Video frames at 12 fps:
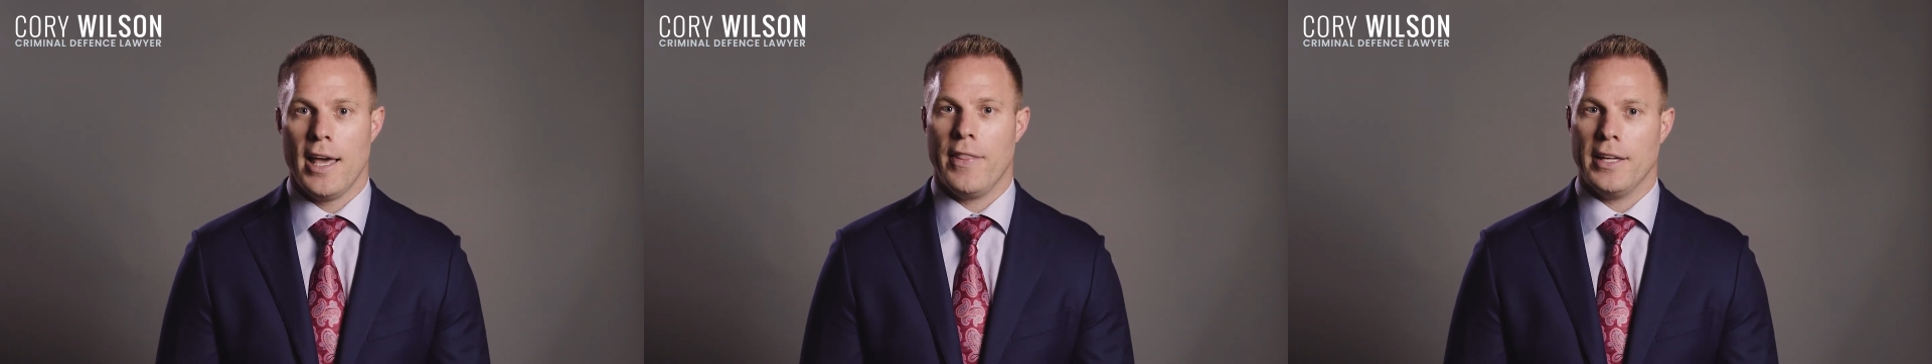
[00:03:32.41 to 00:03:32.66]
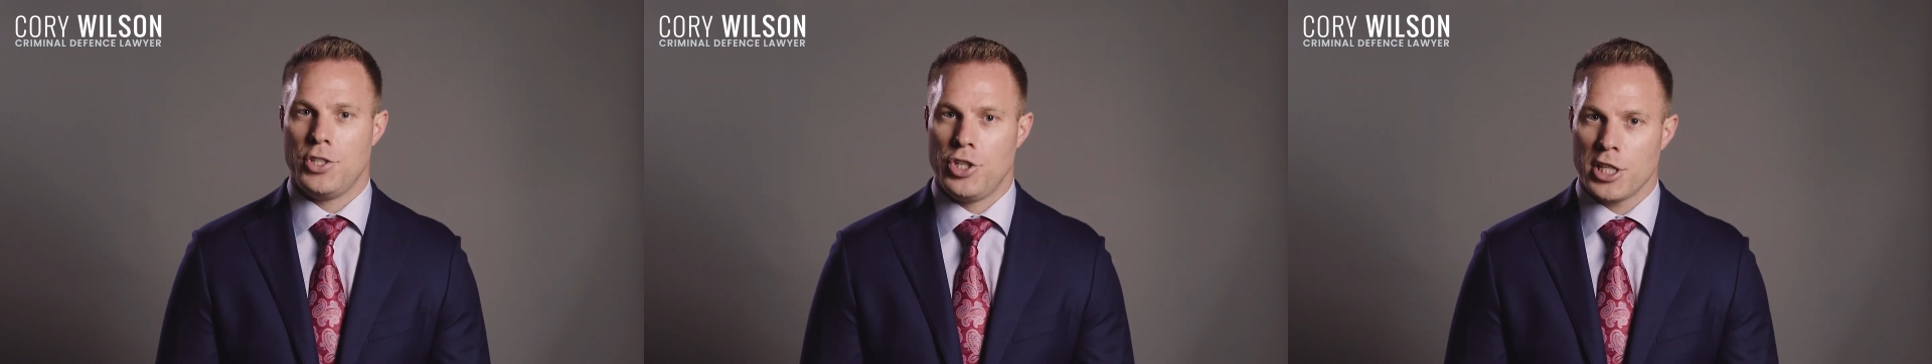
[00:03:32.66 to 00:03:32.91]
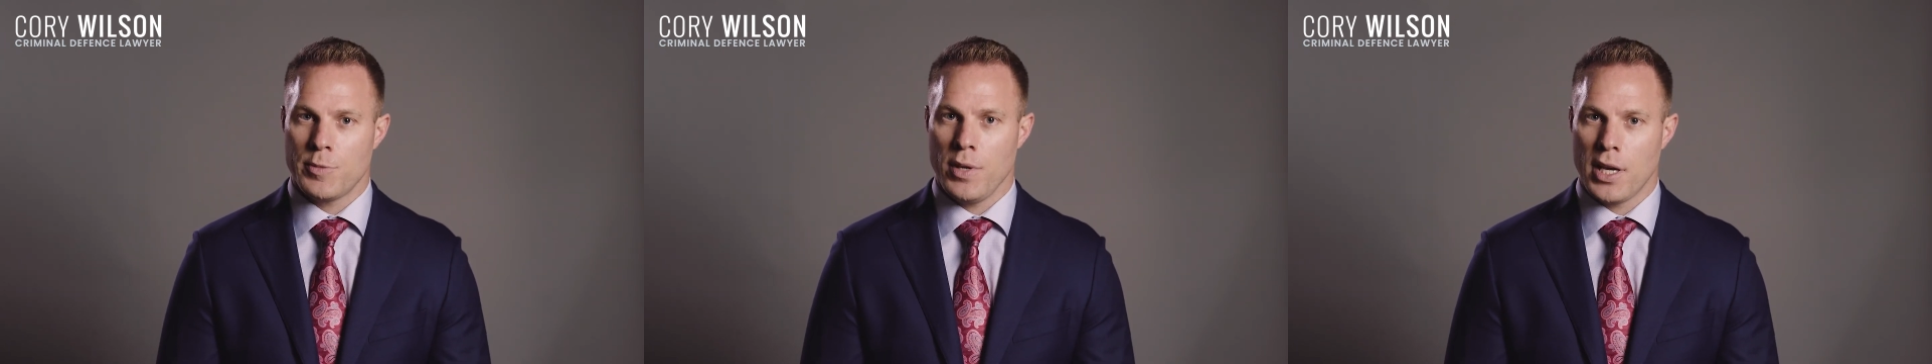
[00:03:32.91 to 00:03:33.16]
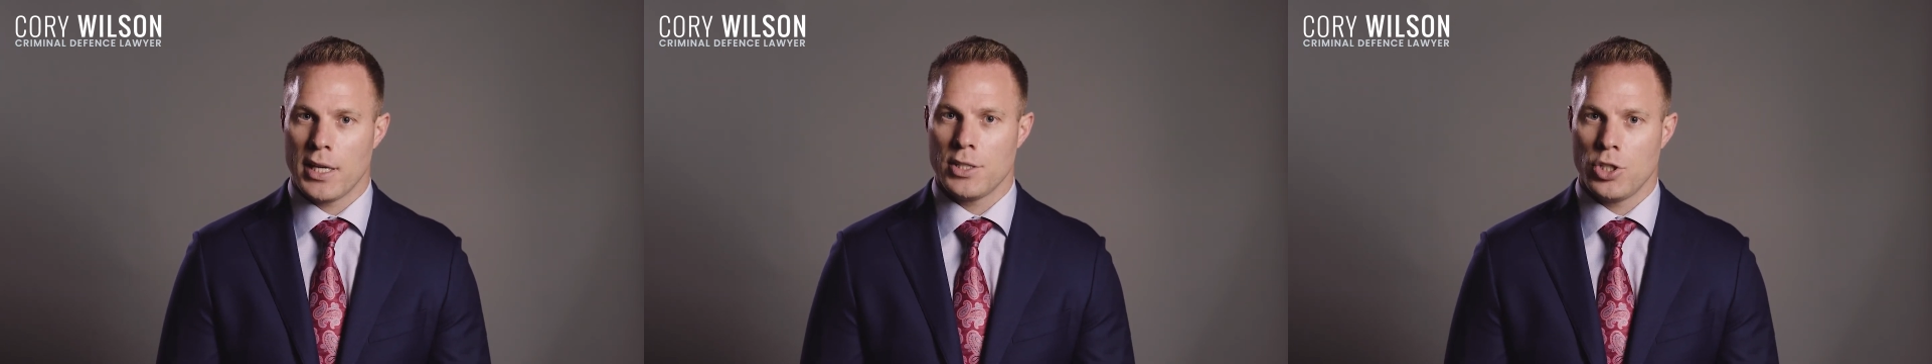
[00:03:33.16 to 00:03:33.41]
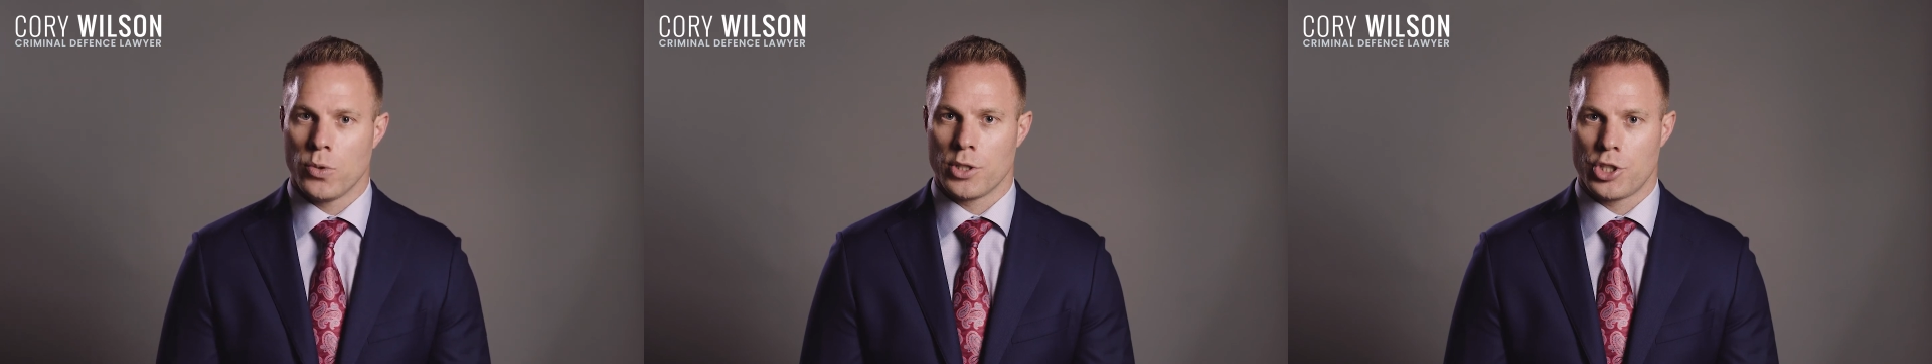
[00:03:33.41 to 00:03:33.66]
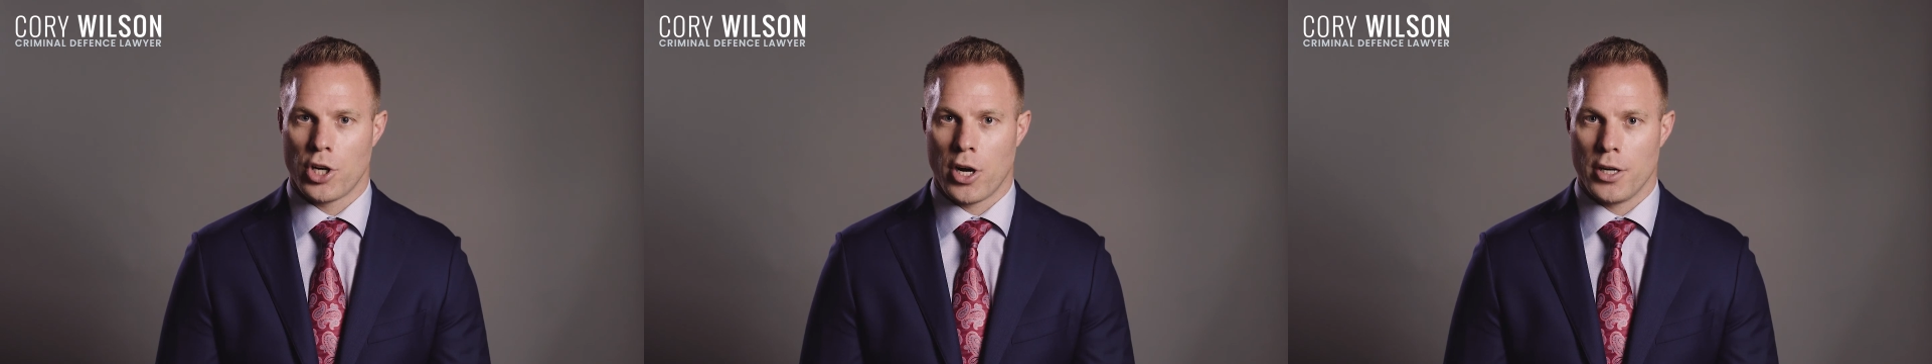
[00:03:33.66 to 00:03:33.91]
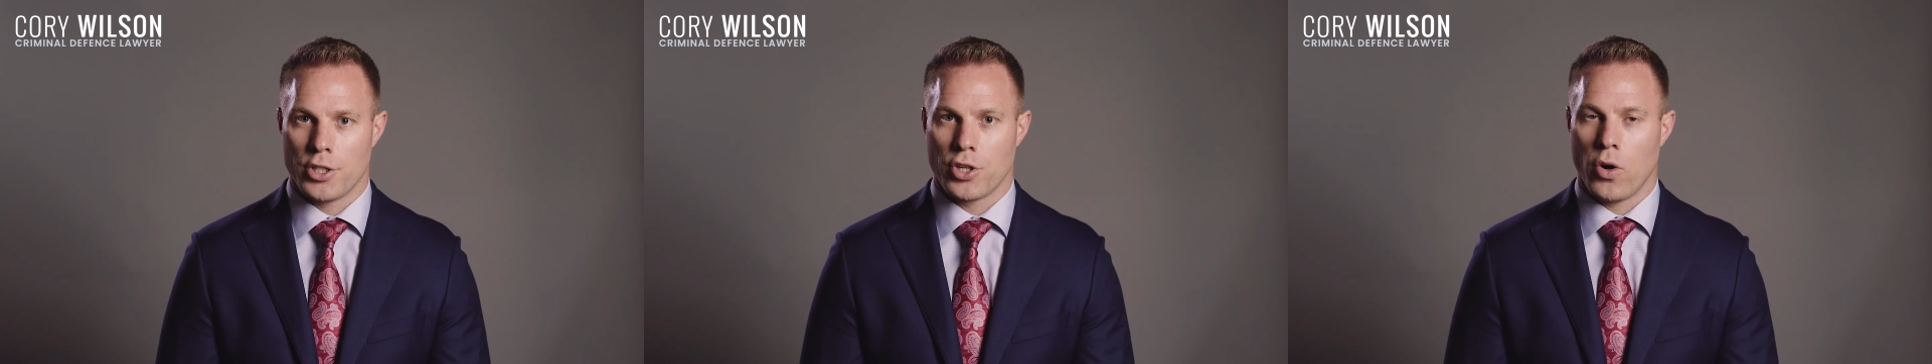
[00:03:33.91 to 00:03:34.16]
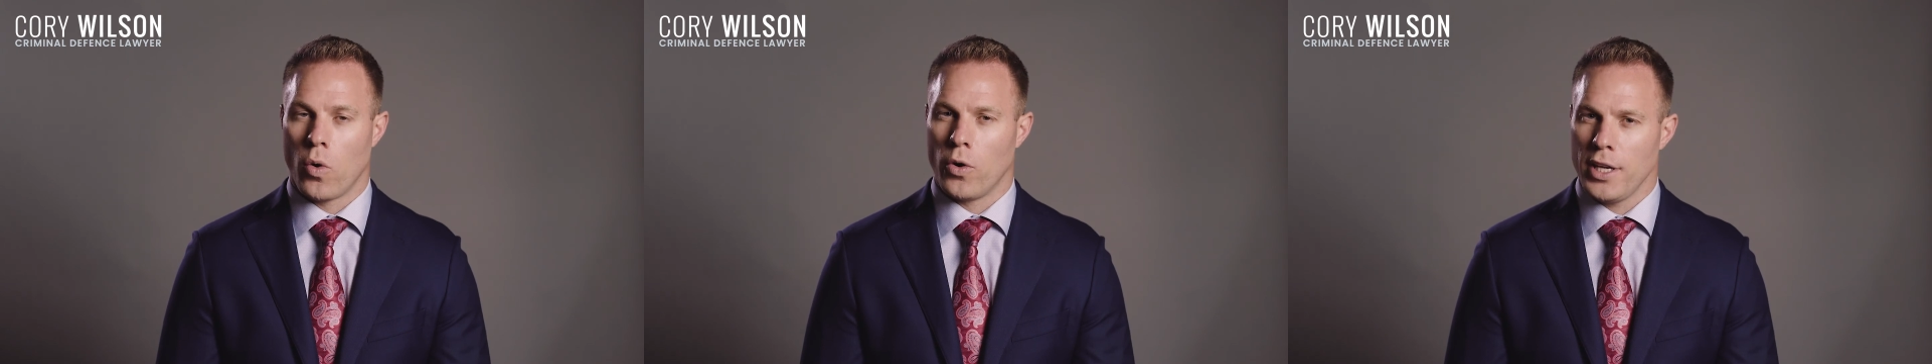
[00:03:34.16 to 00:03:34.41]
that just because you were charged,
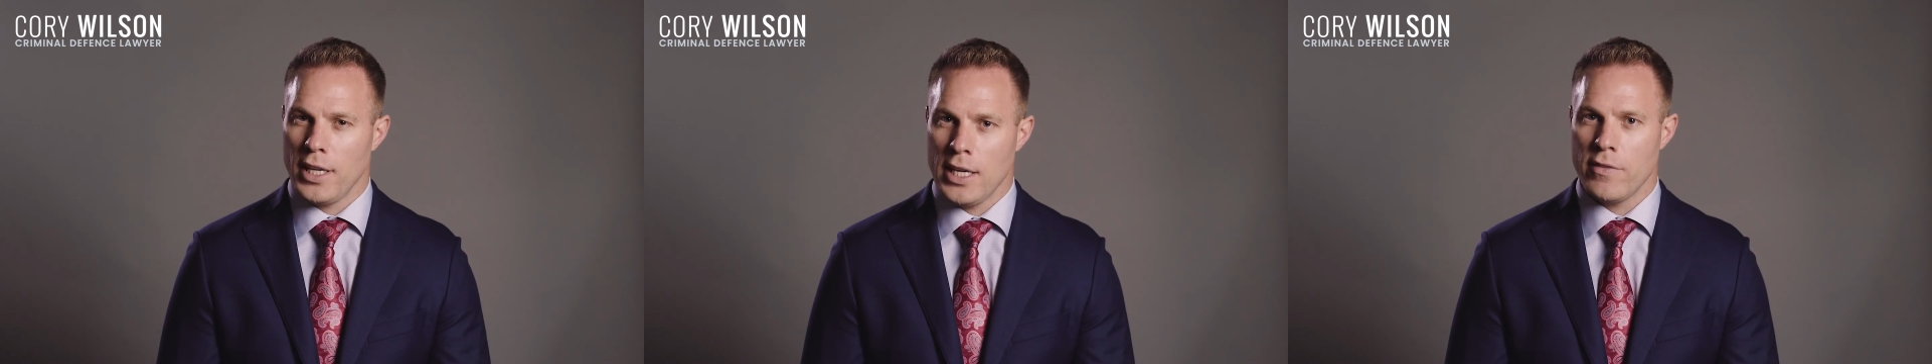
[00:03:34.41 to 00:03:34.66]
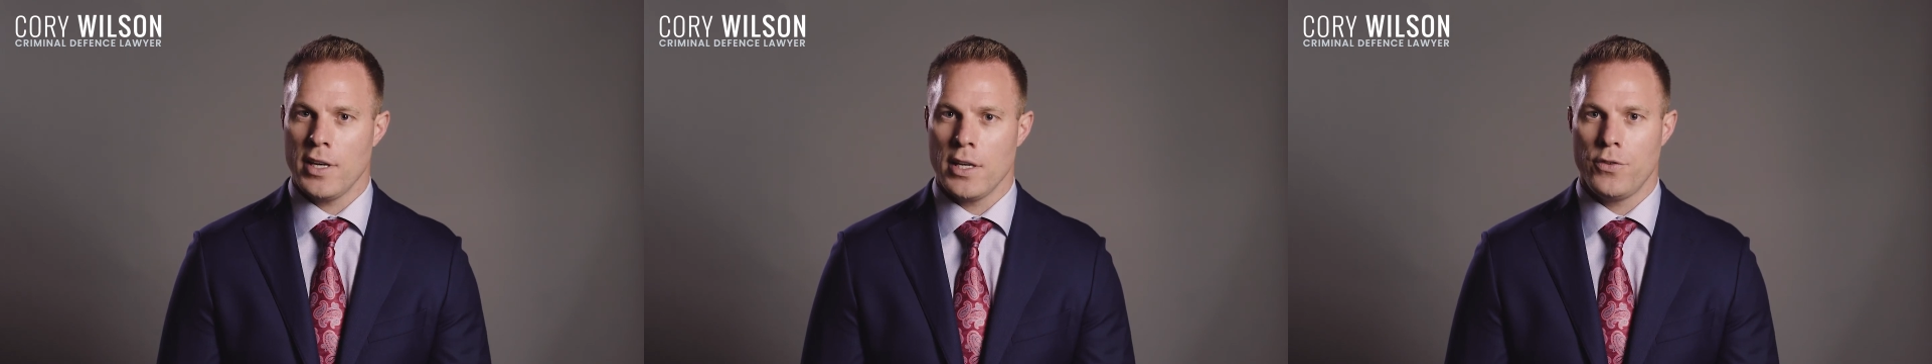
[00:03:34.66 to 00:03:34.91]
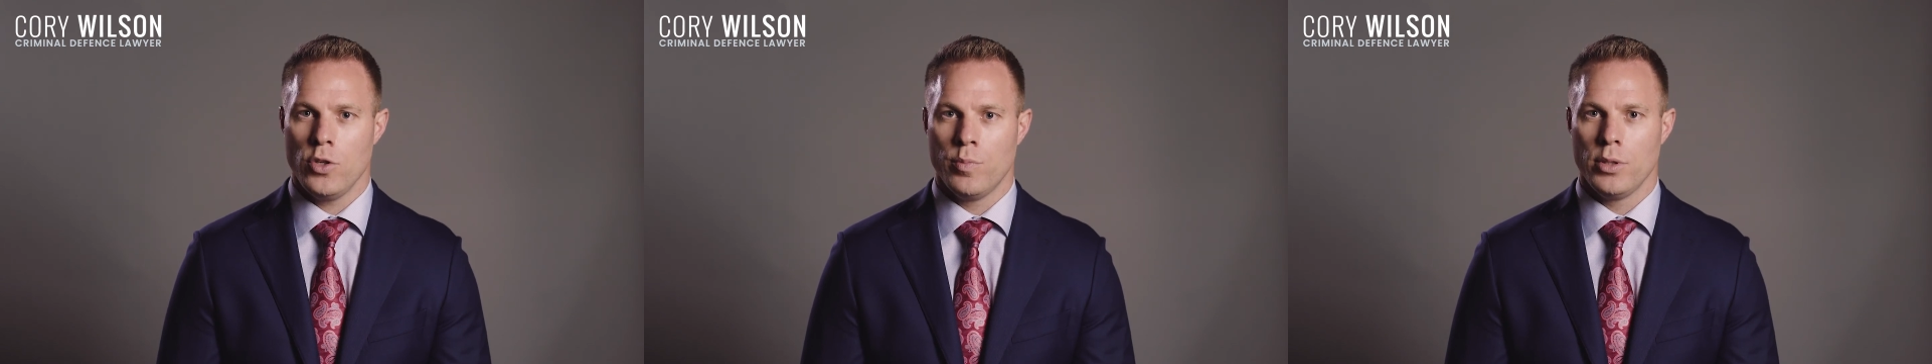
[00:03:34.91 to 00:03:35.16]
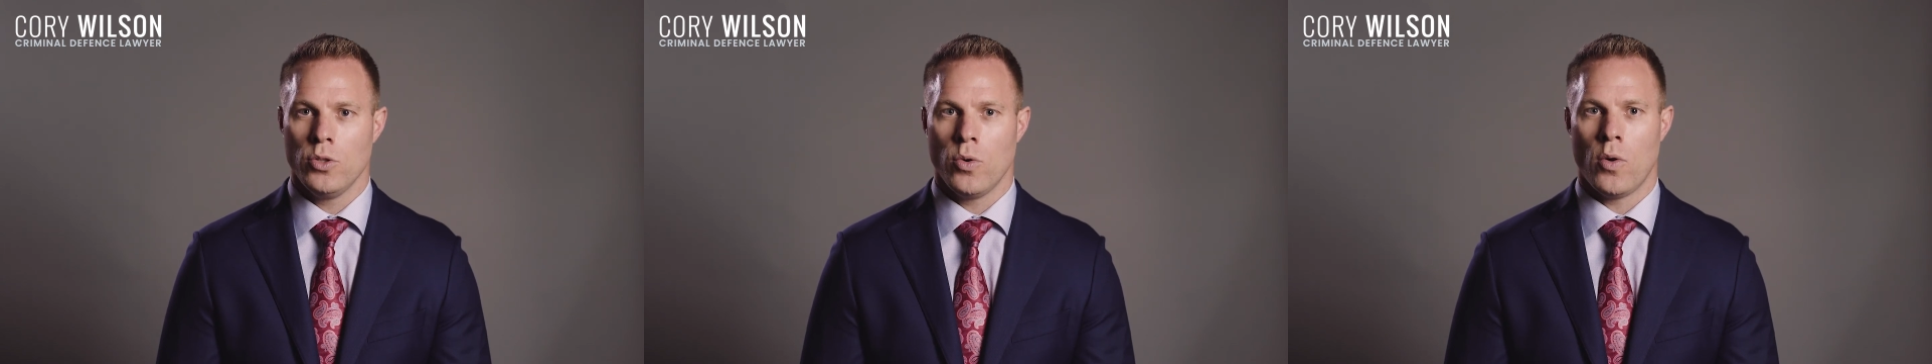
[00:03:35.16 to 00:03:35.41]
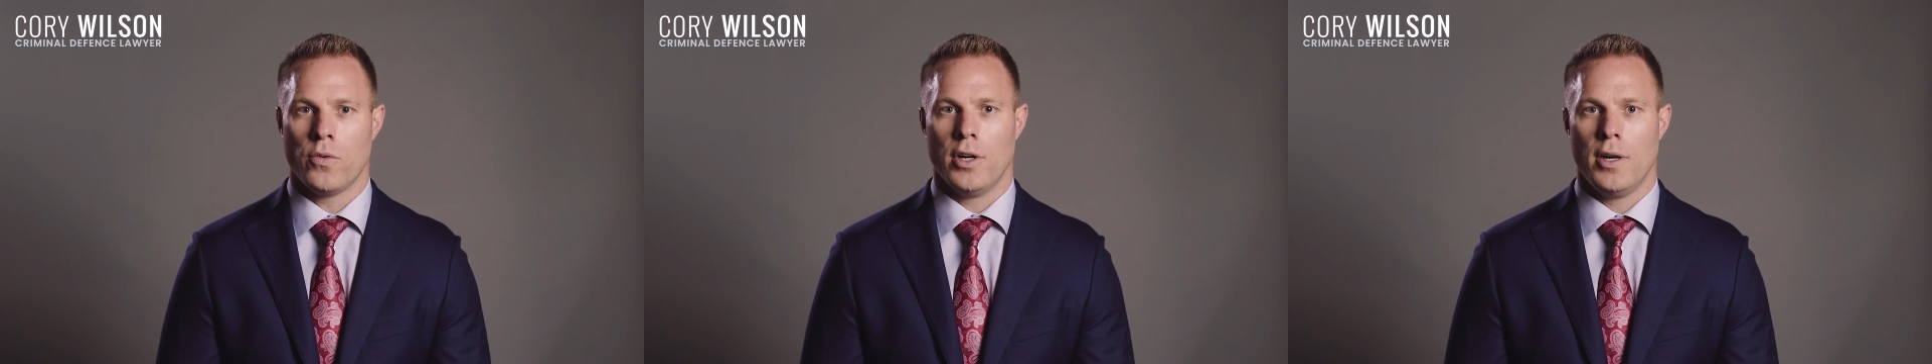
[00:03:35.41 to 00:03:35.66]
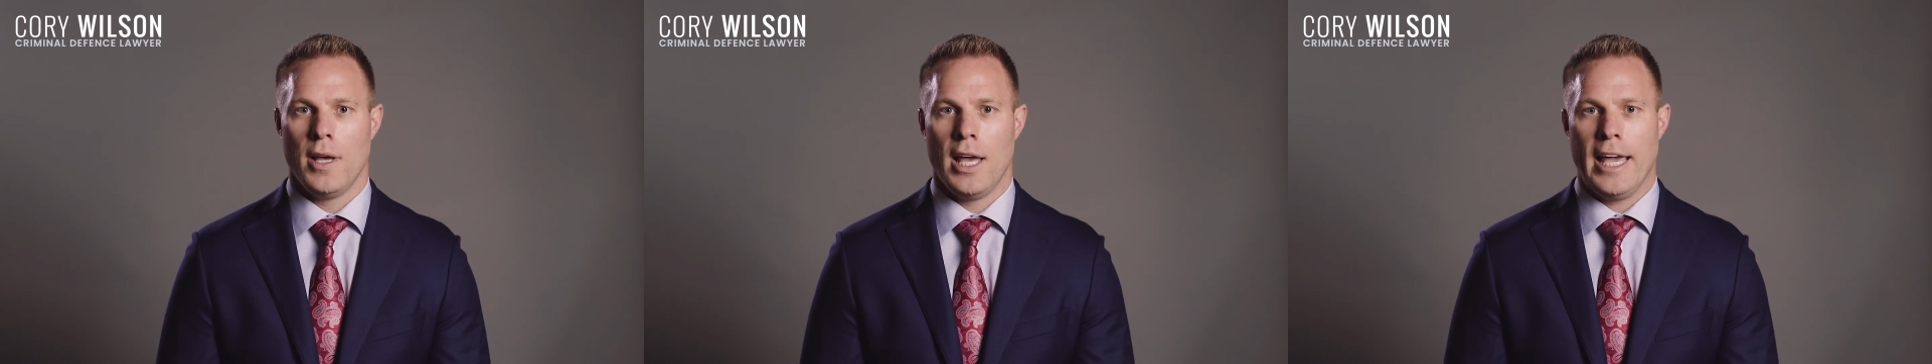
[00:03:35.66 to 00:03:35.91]
or even if you blew over,